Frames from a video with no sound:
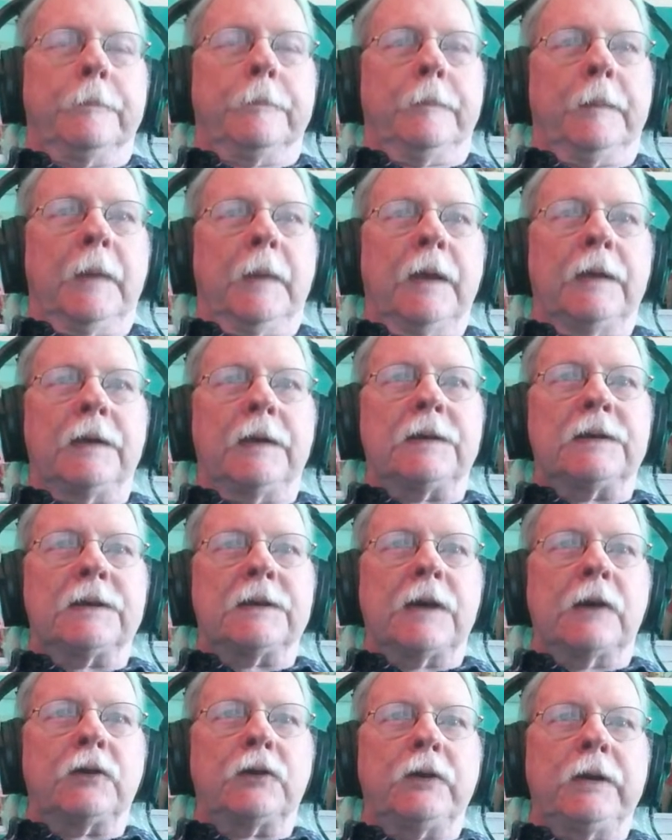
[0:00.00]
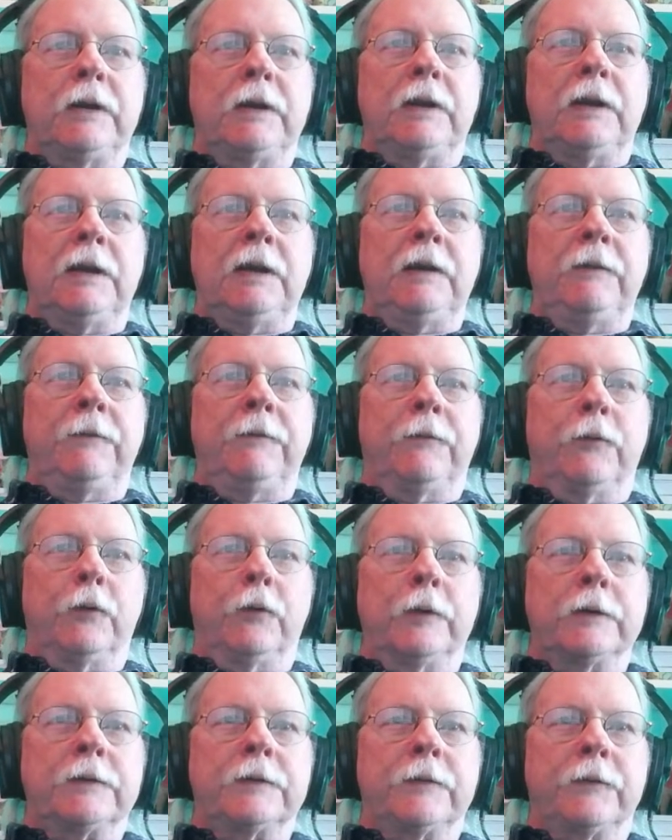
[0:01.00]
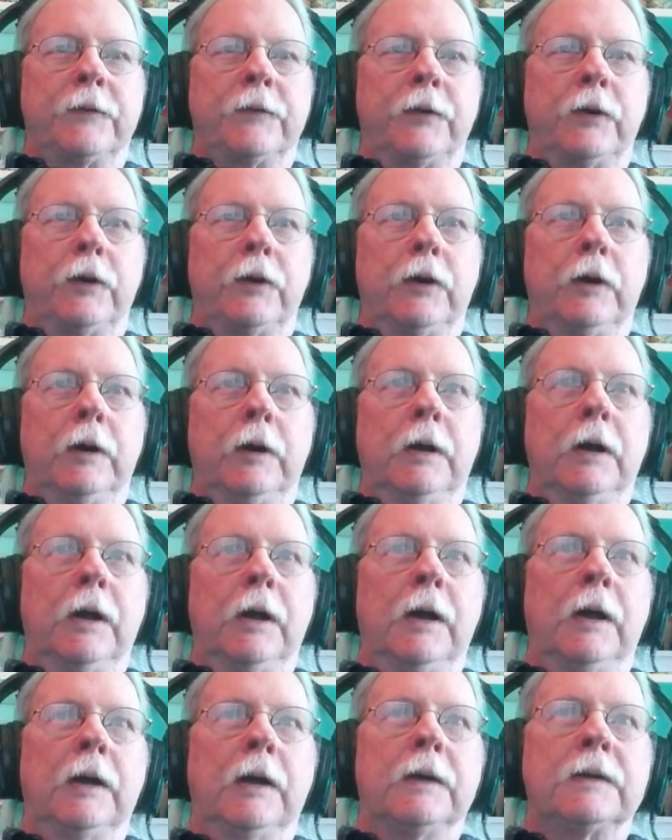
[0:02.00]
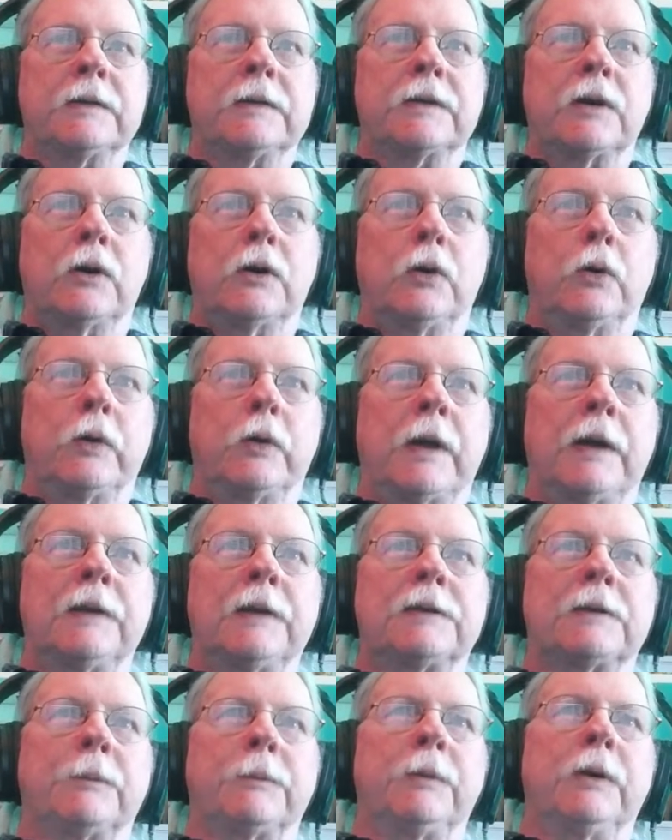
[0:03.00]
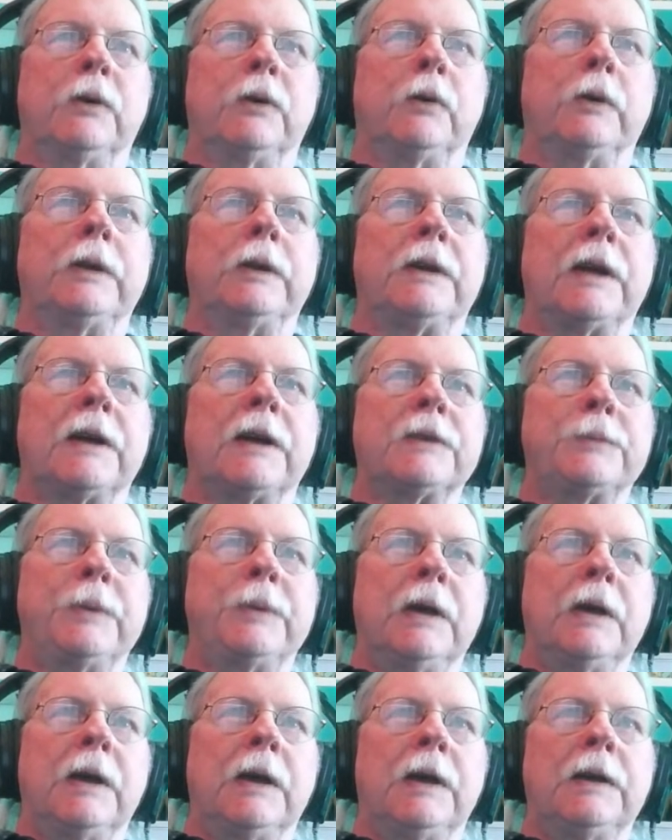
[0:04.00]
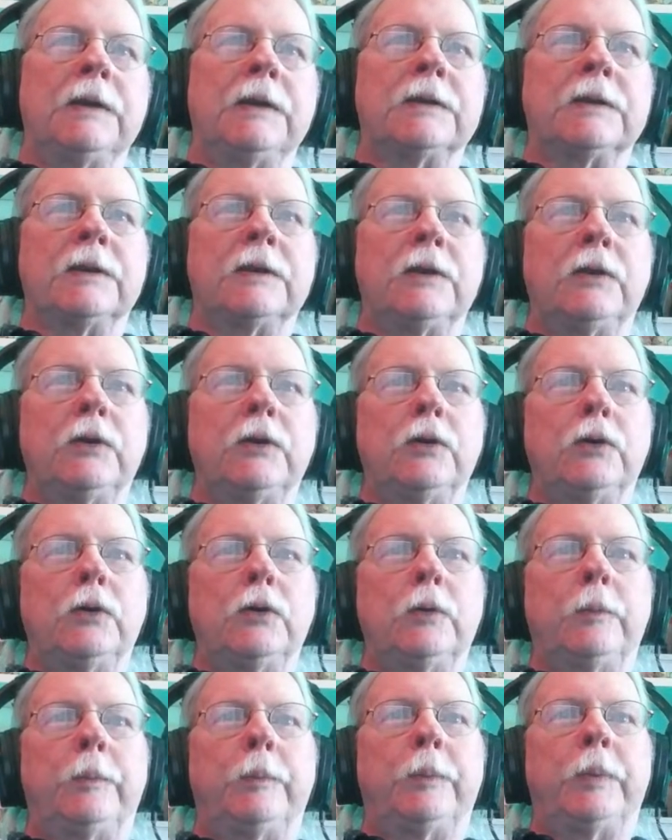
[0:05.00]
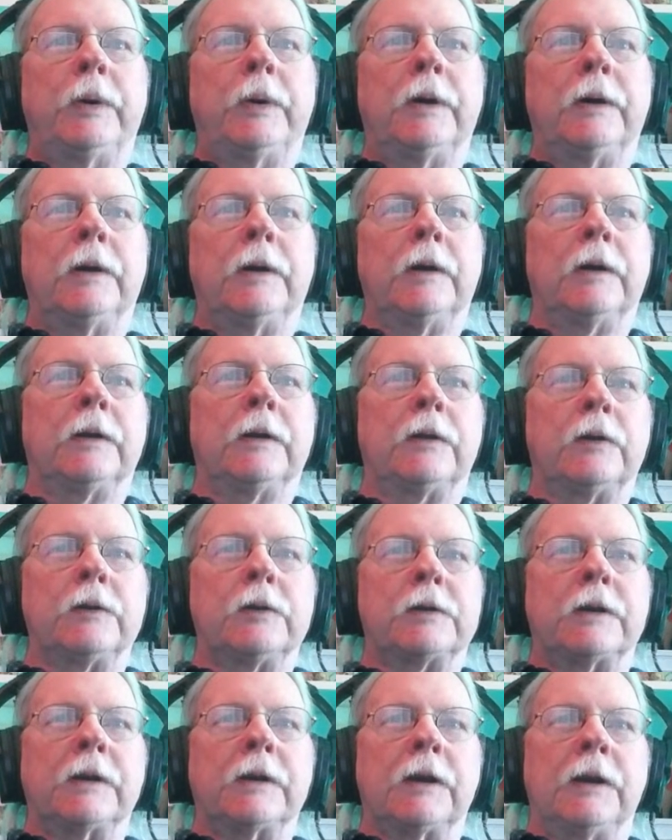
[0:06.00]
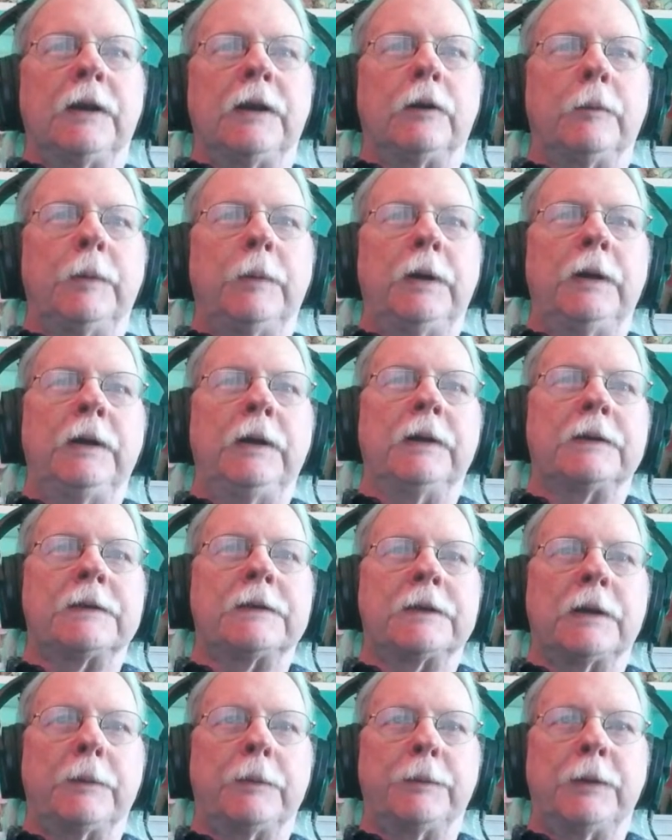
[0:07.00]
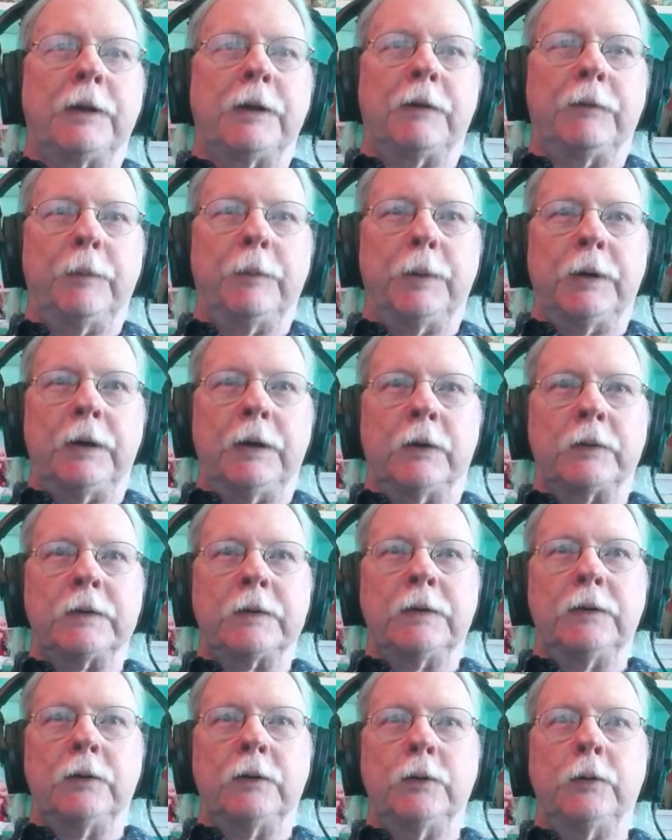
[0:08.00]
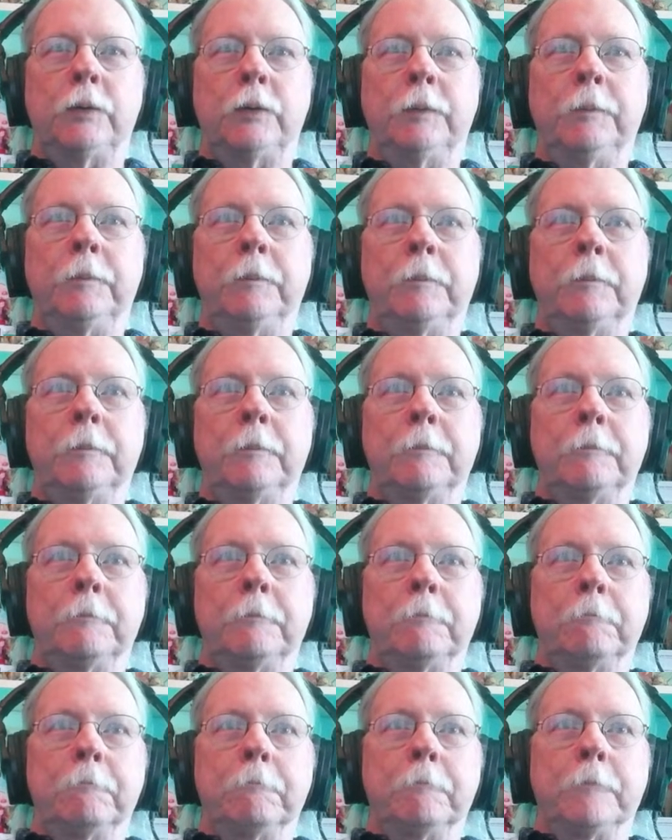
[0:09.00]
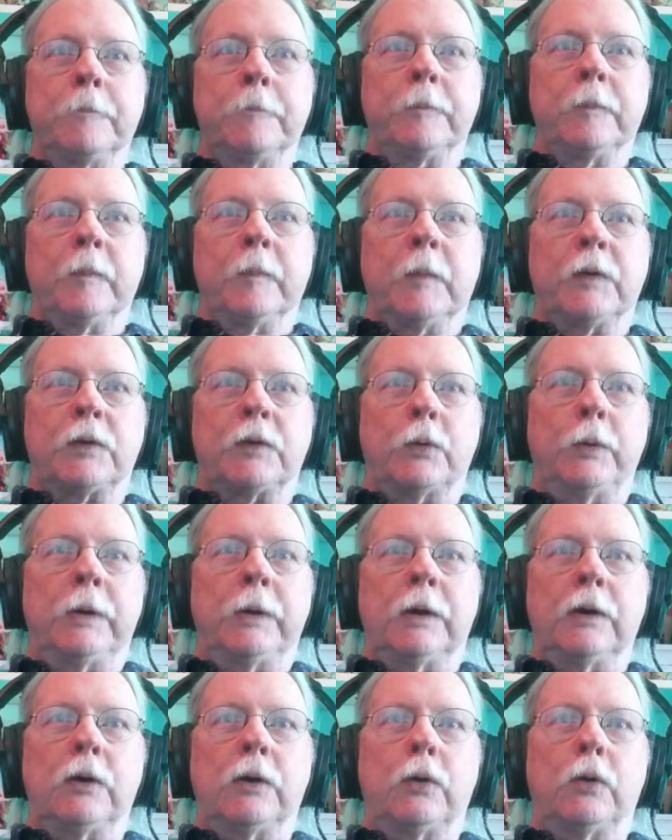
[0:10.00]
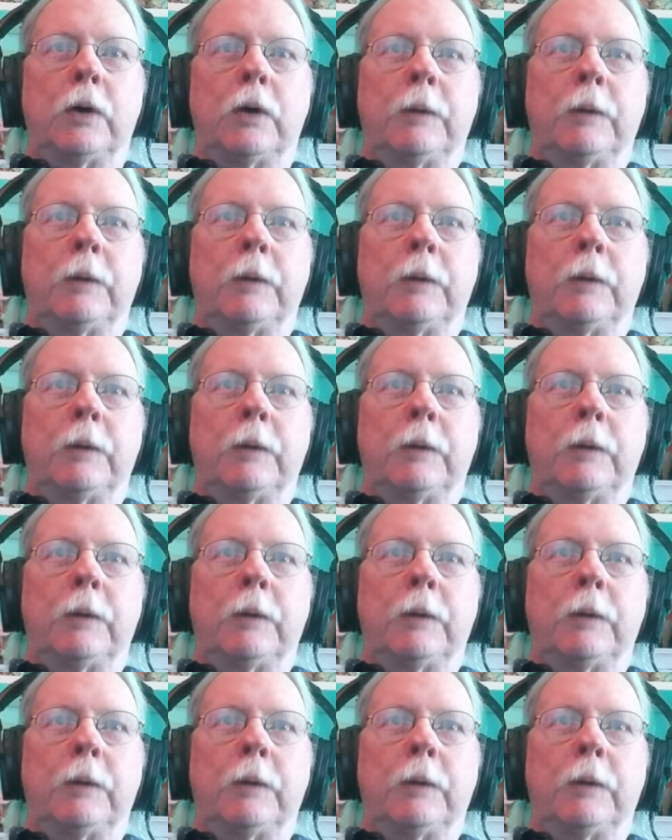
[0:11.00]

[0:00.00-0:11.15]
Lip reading: This is actually D-Force fur, so that is something only DAS PAs can do, but there's like an intermediate step that everybody else can do. So we can go up